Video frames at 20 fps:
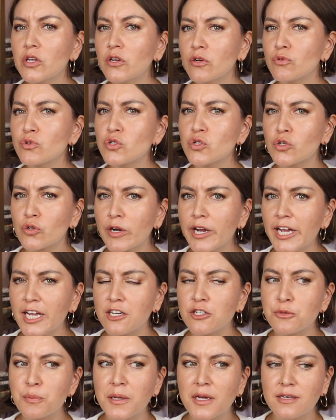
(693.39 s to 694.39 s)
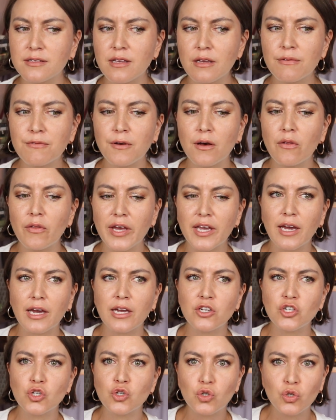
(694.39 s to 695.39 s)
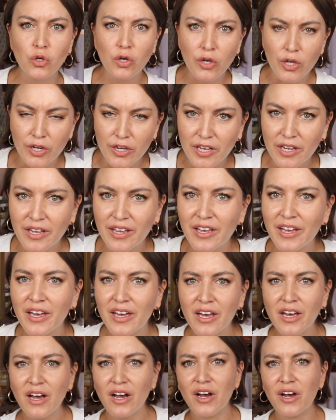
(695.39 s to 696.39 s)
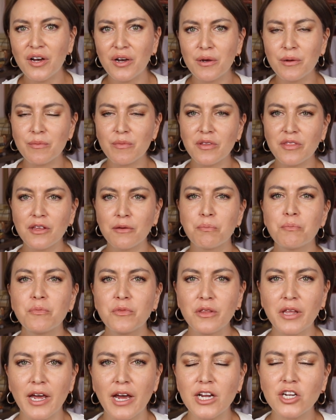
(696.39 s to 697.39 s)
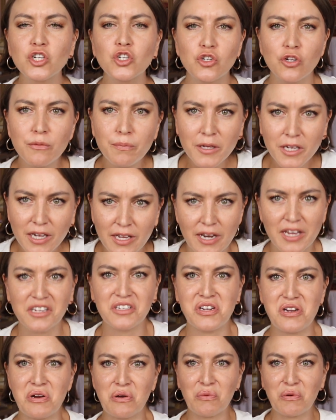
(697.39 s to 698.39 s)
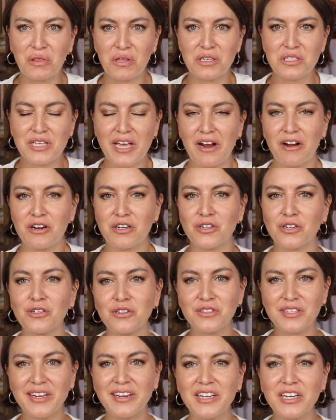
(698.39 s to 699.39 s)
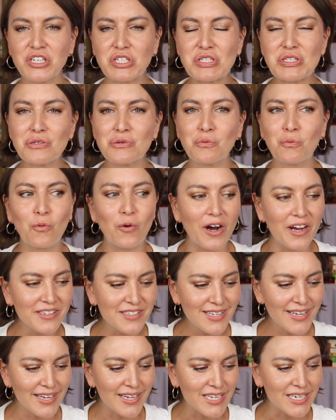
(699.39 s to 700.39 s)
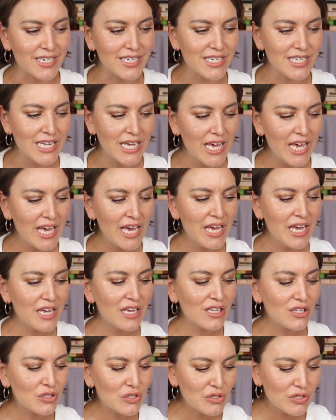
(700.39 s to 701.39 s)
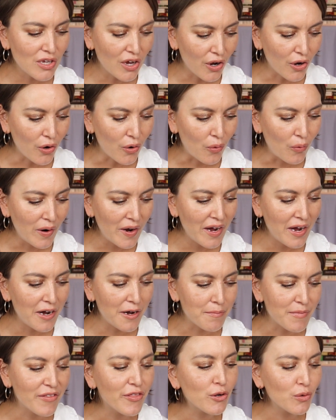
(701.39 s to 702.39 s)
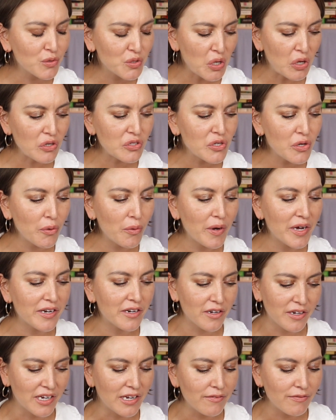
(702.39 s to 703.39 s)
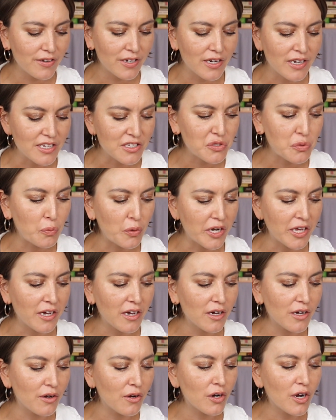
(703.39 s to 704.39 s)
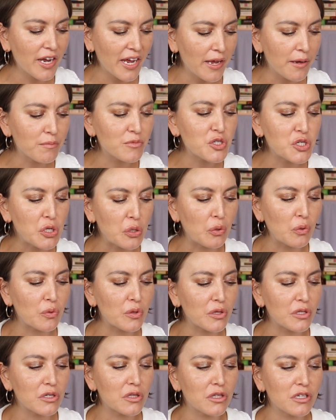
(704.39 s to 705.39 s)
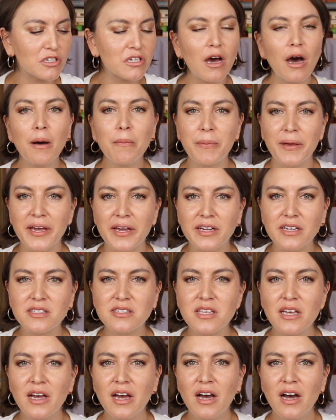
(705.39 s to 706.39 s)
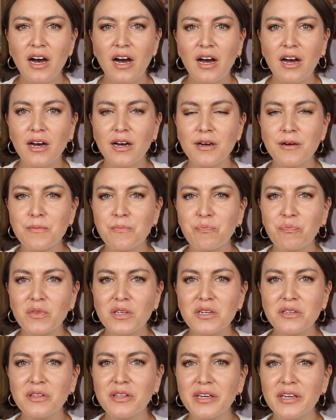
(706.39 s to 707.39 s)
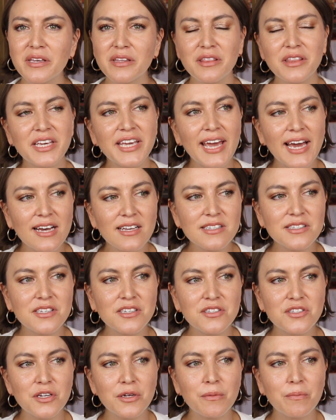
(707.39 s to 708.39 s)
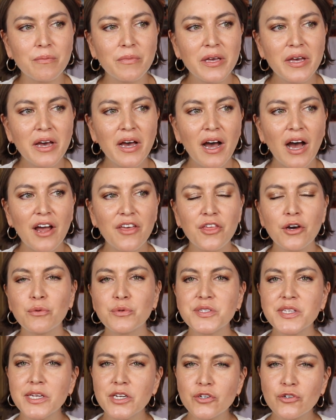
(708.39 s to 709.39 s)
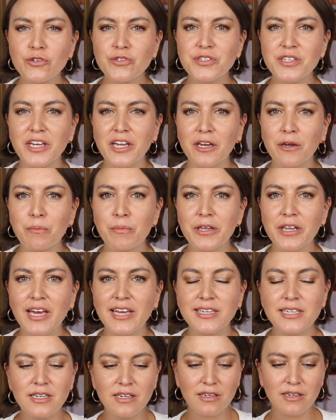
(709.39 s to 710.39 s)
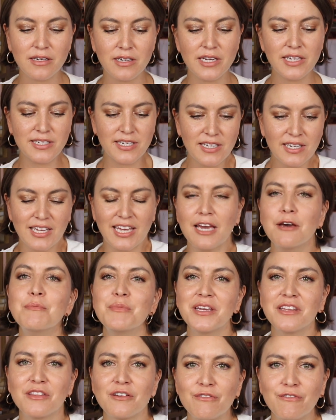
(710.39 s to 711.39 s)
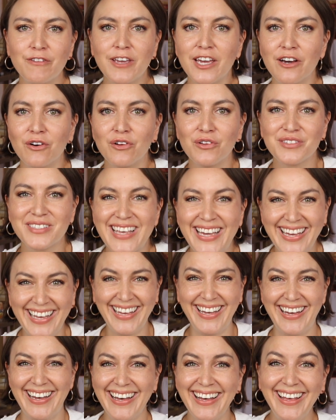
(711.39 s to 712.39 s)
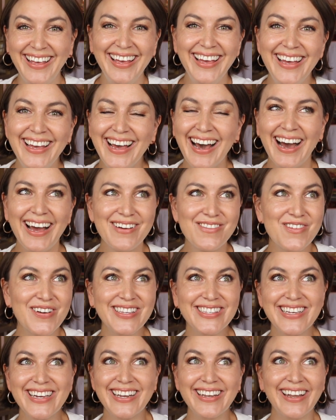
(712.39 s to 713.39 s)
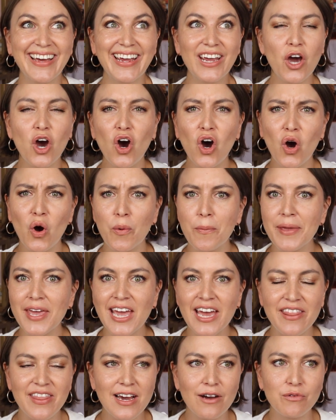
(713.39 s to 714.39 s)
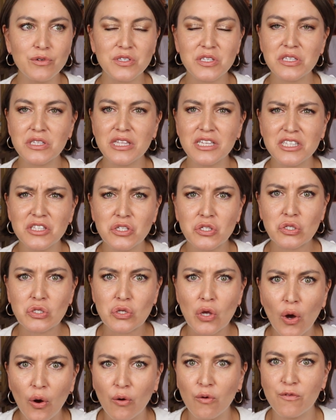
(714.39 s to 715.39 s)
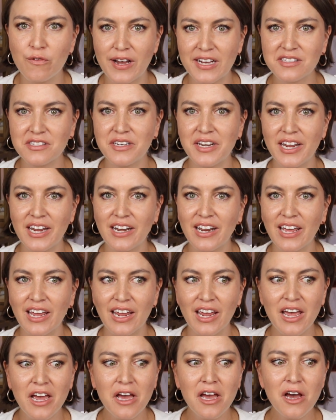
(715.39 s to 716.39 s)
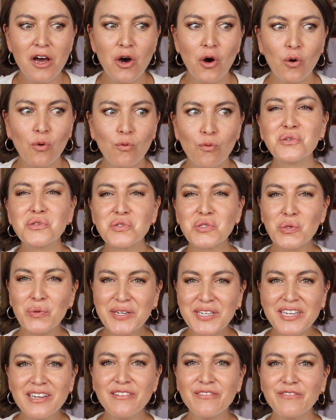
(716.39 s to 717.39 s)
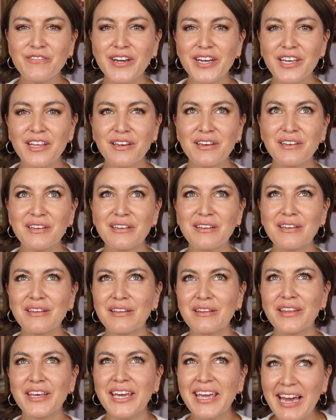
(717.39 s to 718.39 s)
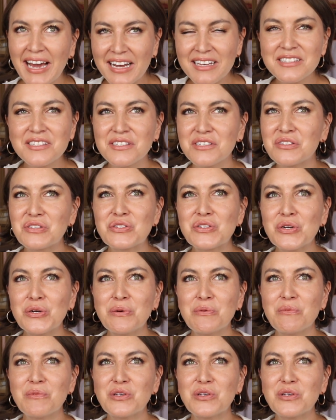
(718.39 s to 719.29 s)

strange, because I felt like I should, that I should be connecting with these characters, and I just wasn't. So, there was also an unevenness when it came to the topics. Like, the caste system I thought was interesting, but it didn't get me in the feels. I wasn't like, oh man, that's so fascinating. So I didn't find the caste system